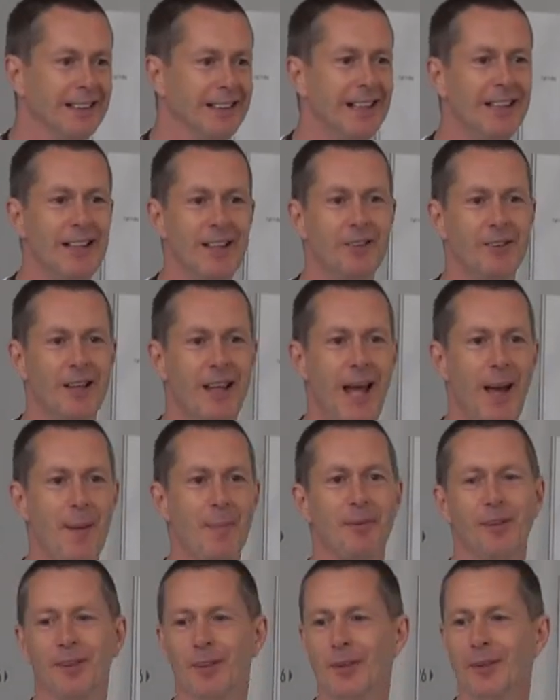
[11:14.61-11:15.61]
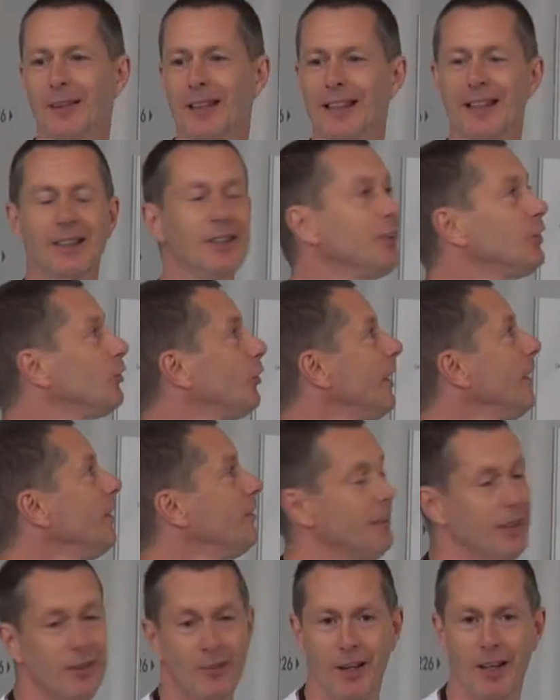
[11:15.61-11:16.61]
It is absolutely
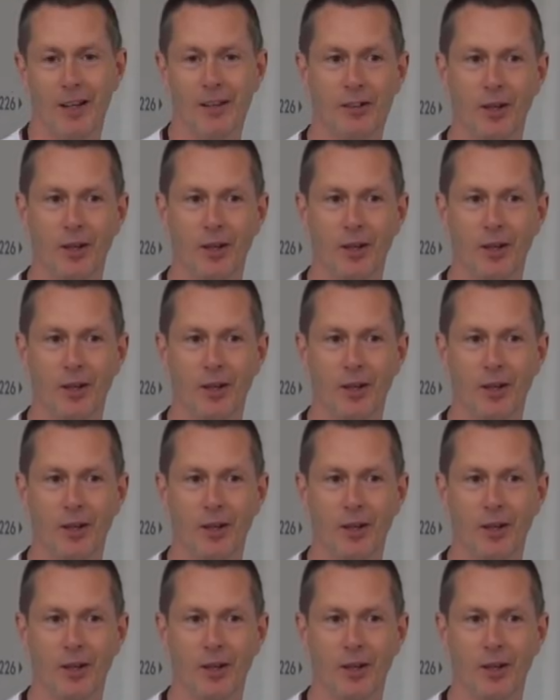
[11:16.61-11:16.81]
crazy, right?